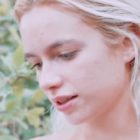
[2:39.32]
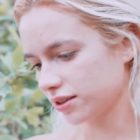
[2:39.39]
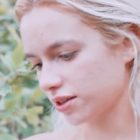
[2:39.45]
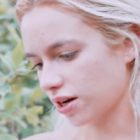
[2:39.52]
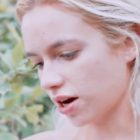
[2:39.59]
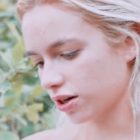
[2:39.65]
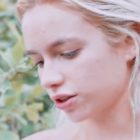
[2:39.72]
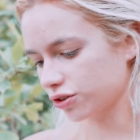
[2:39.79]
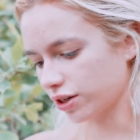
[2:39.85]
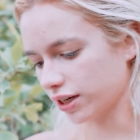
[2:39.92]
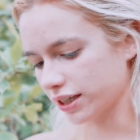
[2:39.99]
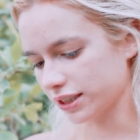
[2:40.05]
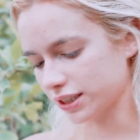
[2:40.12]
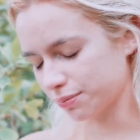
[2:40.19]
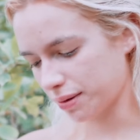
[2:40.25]
dark,
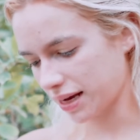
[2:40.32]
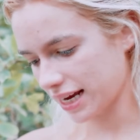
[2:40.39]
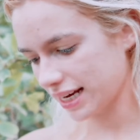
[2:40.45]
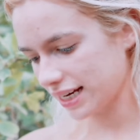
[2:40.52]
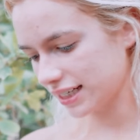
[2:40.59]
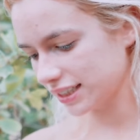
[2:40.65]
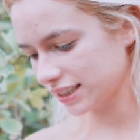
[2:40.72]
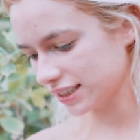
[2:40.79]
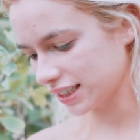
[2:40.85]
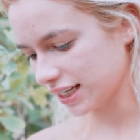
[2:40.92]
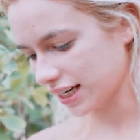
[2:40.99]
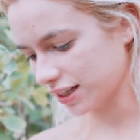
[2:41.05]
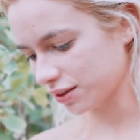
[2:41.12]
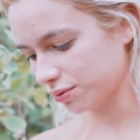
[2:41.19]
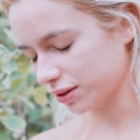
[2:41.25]
dry space,
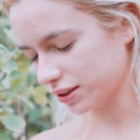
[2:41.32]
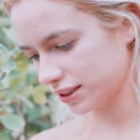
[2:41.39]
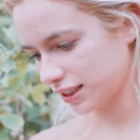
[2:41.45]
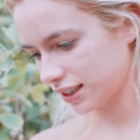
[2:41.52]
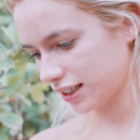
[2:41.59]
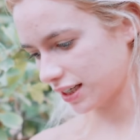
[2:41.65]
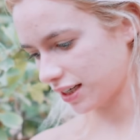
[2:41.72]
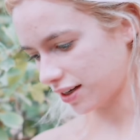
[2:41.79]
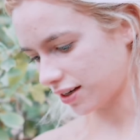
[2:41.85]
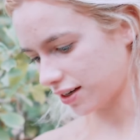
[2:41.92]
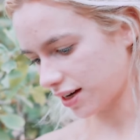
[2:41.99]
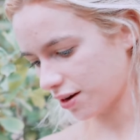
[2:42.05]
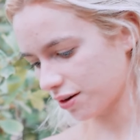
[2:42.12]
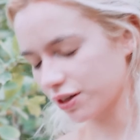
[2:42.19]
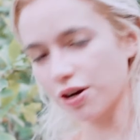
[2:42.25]
and we'll see
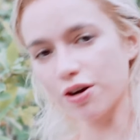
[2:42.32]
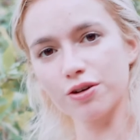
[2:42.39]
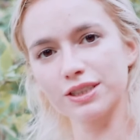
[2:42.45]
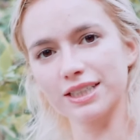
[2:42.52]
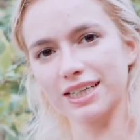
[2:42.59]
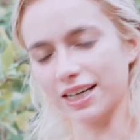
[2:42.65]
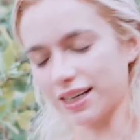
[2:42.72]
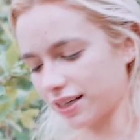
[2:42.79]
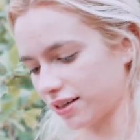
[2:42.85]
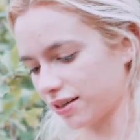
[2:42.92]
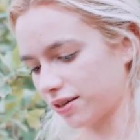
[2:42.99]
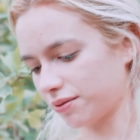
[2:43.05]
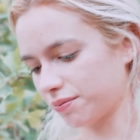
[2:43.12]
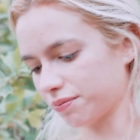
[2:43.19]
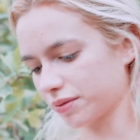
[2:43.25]
how it goes, and
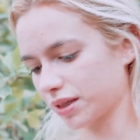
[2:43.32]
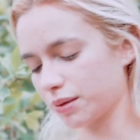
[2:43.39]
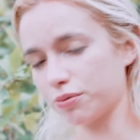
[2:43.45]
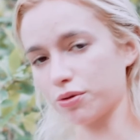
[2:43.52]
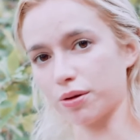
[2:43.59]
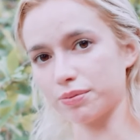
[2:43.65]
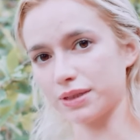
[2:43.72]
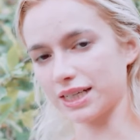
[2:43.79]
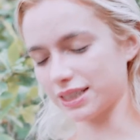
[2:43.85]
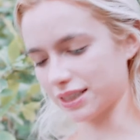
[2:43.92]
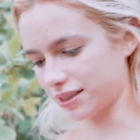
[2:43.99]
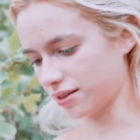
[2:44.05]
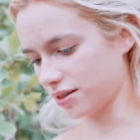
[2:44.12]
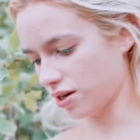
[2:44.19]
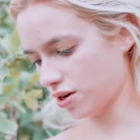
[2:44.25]
I'll keep you
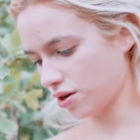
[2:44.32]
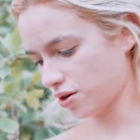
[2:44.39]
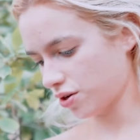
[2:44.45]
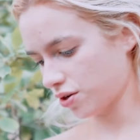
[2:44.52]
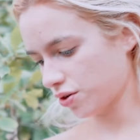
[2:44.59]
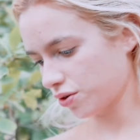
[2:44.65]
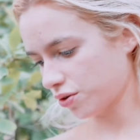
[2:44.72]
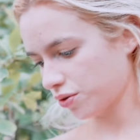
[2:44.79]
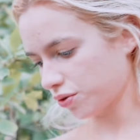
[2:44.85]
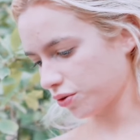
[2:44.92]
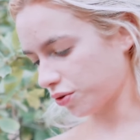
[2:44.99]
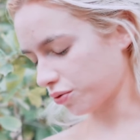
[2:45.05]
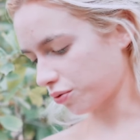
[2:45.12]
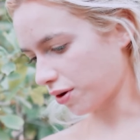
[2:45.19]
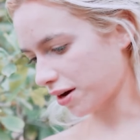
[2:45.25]
updated all
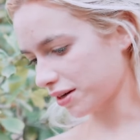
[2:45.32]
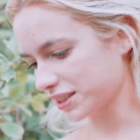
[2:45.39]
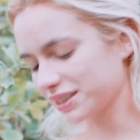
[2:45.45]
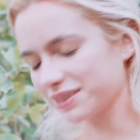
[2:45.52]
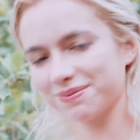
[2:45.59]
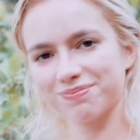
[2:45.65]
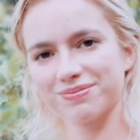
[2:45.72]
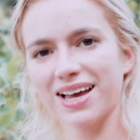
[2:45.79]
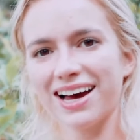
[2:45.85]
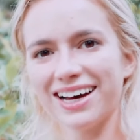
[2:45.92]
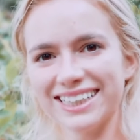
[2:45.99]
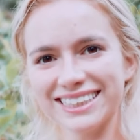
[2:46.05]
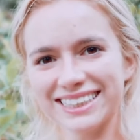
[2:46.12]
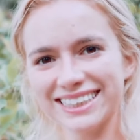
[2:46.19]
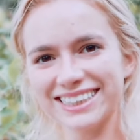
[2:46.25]
throughout.
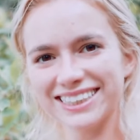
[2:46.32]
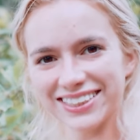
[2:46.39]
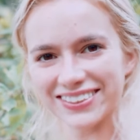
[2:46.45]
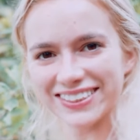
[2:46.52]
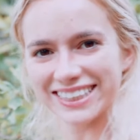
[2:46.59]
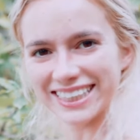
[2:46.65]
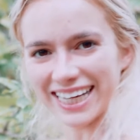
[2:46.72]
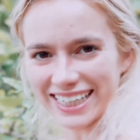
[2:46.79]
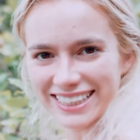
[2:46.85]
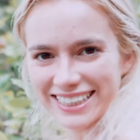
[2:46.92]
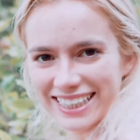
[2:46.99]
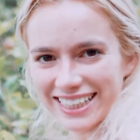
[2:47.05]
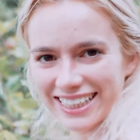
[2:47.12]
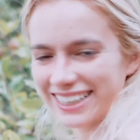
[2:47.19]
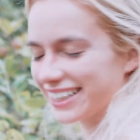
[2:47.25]
This is so
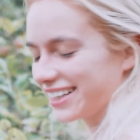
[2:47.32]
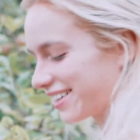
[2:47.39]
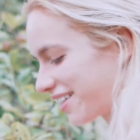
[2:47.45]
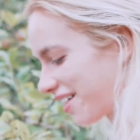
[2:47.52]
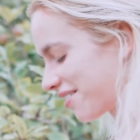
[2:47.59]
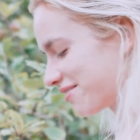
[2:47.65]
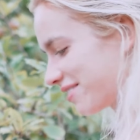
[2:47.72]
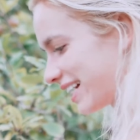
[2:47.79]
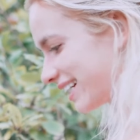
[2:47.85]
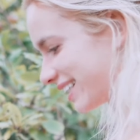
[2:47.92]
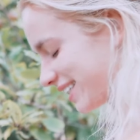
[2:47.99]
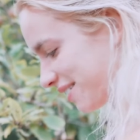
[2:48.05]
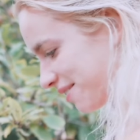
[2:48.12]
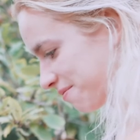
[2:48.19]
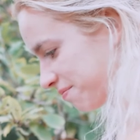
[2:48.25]
exciting. I can't
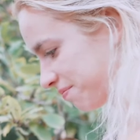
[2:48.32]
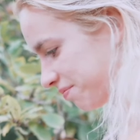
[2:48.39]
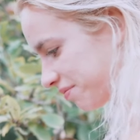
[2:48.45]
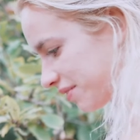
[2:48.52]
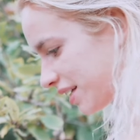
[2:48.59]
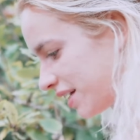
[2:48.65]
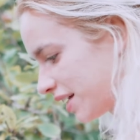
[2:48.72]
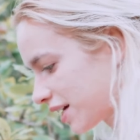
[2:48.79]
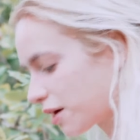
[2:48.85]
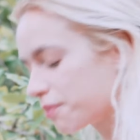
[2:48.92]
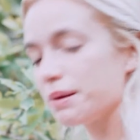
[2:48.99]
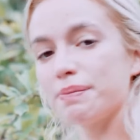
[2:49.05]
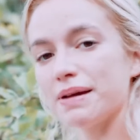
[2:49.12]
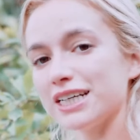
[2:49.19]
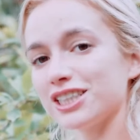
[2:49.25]
wait. Gotta
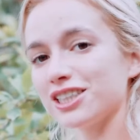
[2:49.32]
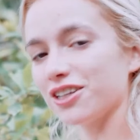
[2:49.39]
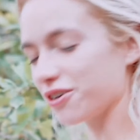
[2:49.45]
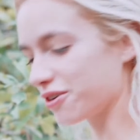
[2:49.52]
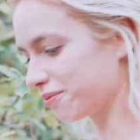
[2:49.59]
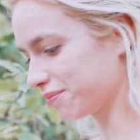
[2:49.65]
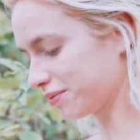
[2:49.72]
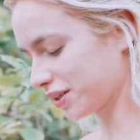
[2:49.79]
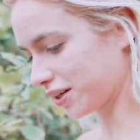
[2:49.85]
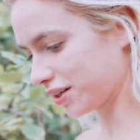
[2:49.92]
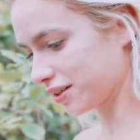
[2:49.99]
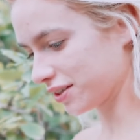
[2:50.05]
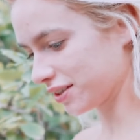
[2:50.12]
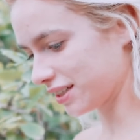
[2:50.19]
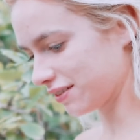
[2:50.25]
be patient though.
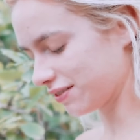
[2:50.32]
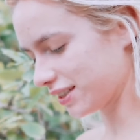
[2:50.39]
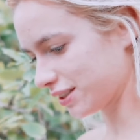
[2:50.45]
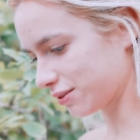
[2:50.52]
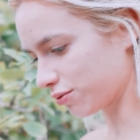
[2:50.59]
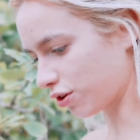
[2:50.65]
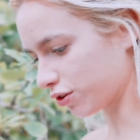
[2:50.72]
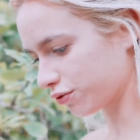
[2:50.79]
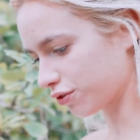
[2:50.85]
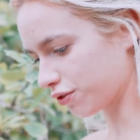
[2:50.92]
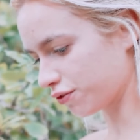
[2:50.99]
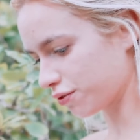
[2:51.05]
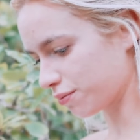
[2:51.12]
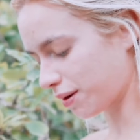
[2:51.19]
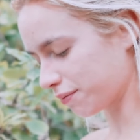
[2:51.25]
Gotta leave these rot for a
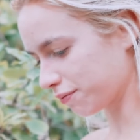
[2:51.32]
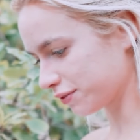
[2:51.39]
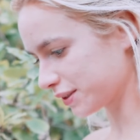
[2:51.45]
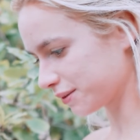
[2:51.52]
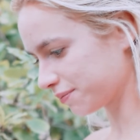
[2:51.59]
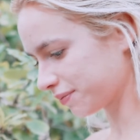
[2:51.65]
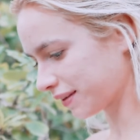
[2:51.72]
few months.